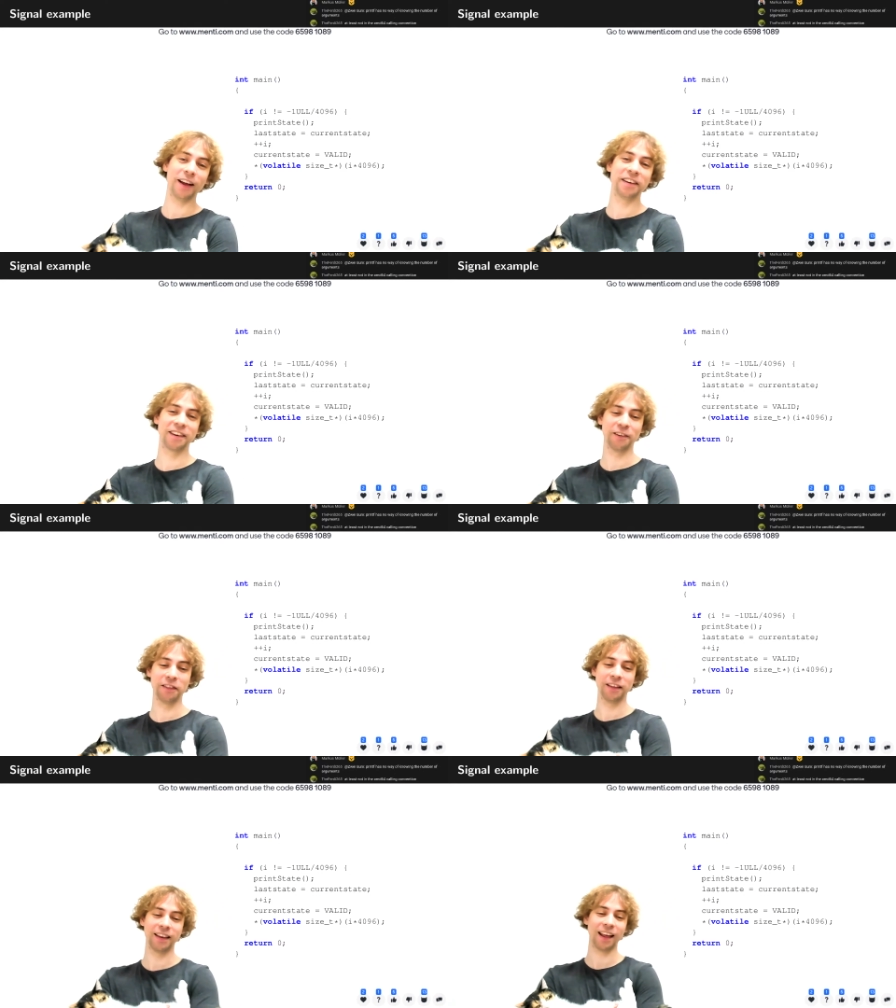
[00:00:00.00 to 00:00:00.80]
I
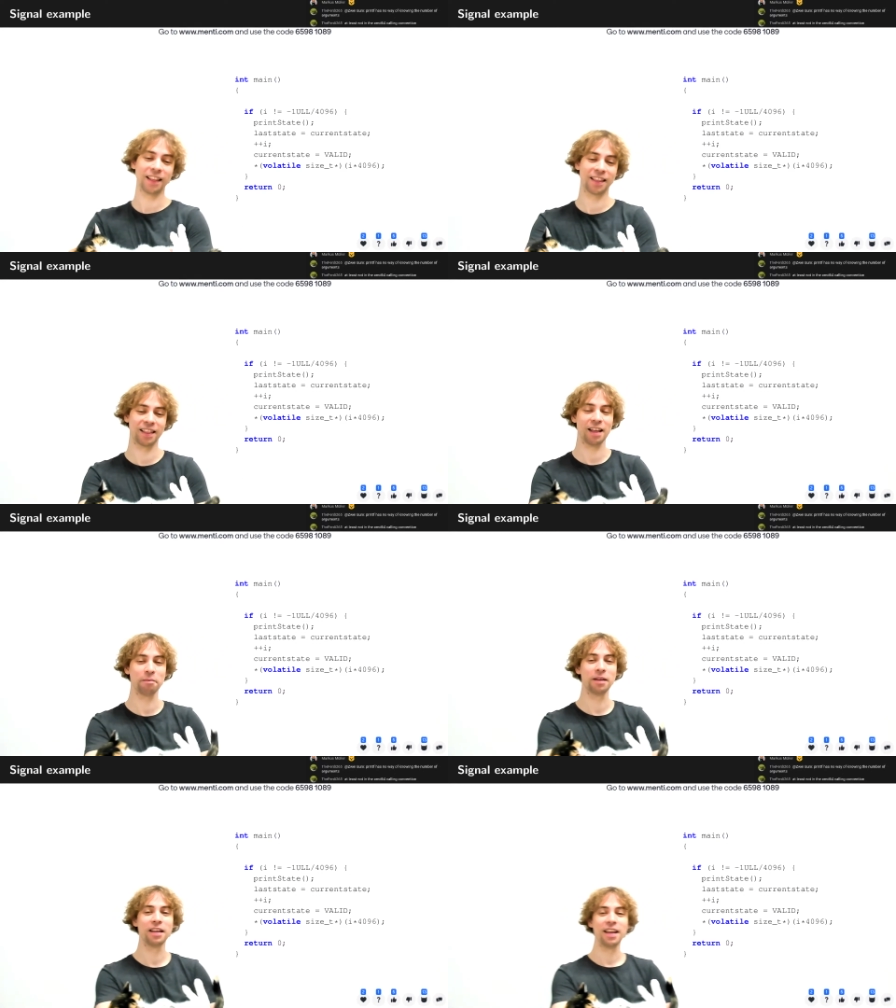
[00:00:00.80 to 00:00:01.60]
show the next
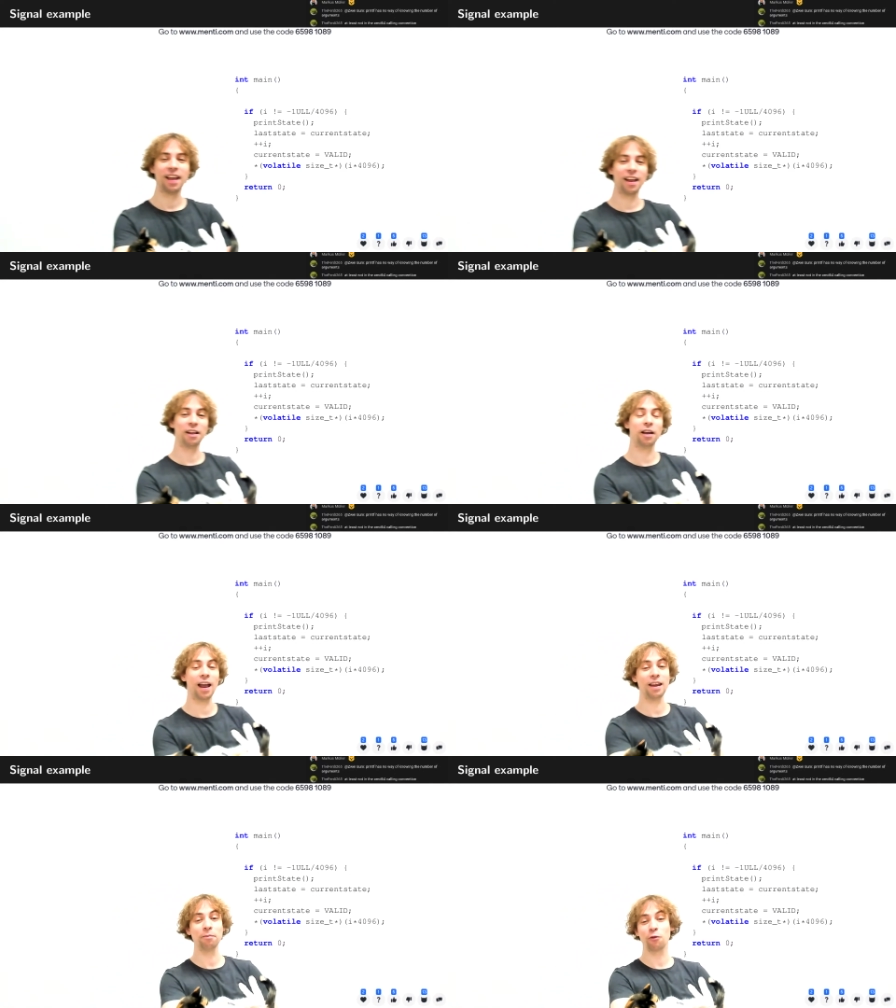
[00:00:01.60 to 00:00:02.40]
step,
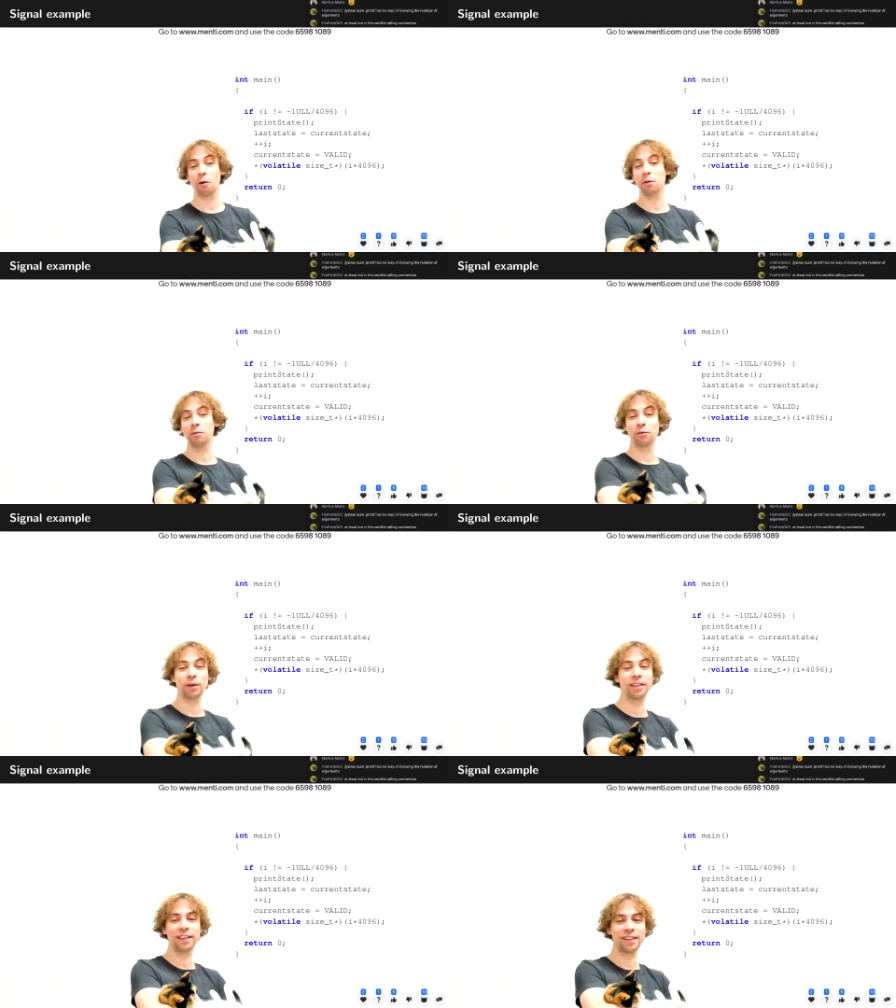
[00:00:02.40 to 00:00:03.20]
any problems
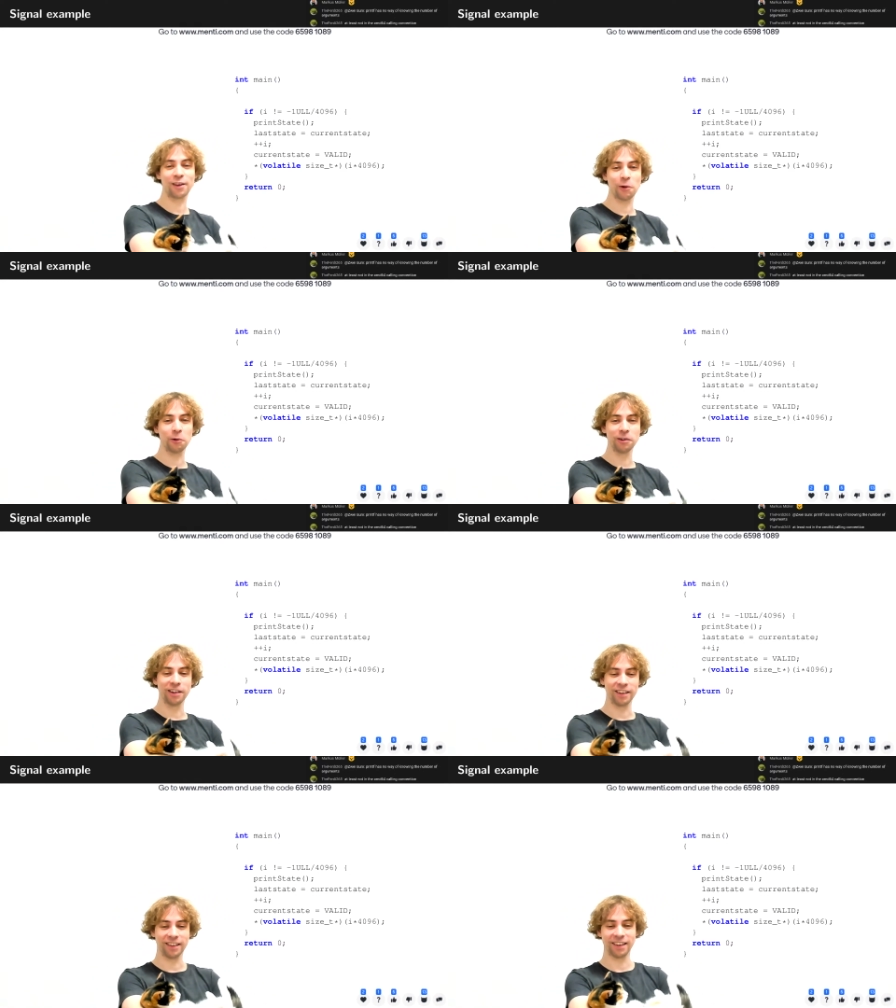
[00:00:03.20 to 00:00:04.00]
with this code?